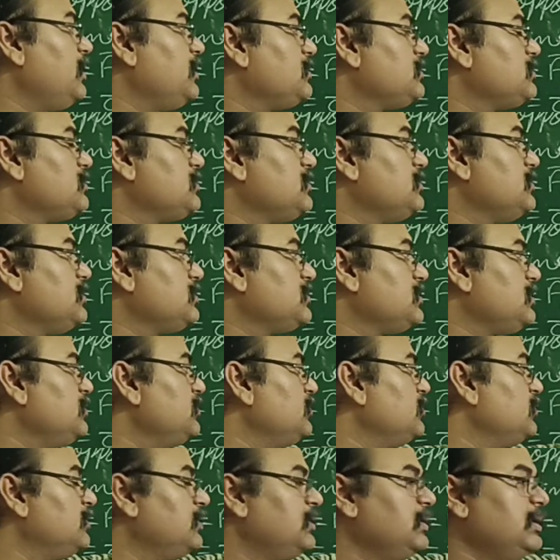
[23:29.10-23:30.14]
it is towards
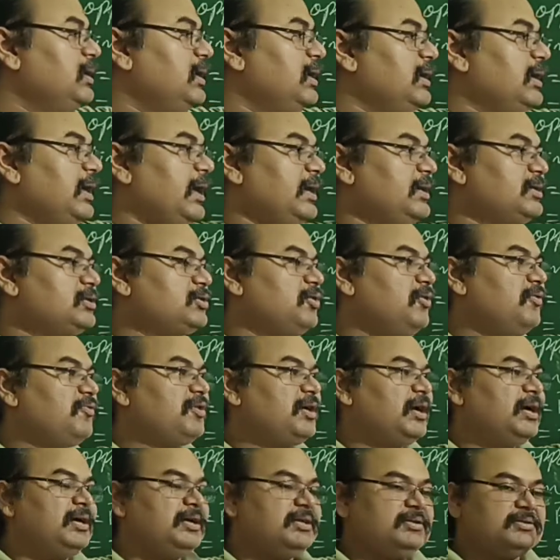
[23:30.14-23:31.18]
you. Direction of
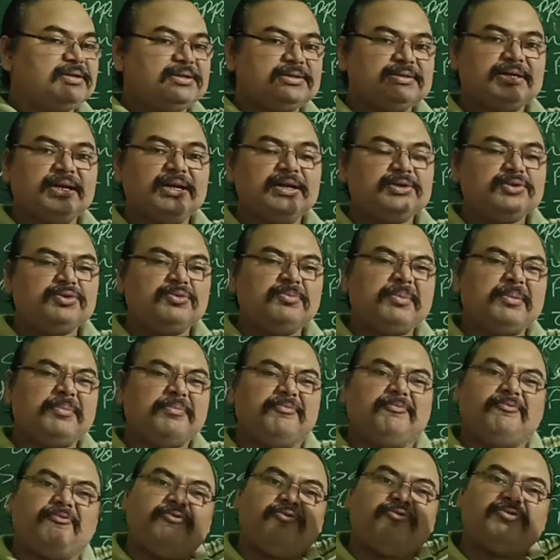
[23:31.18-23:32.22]
current is this side, so
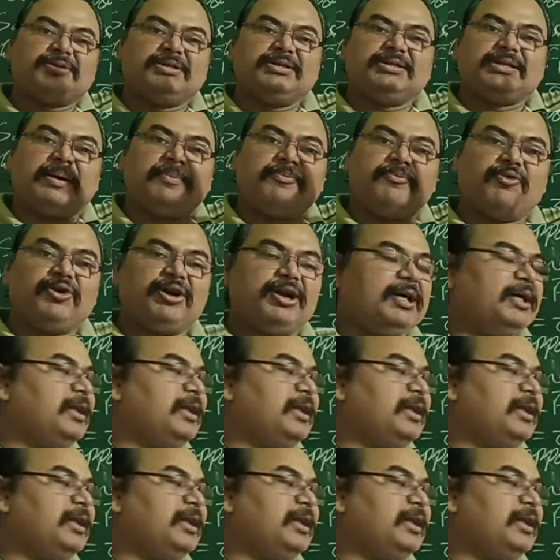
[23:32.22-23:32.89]
force is upward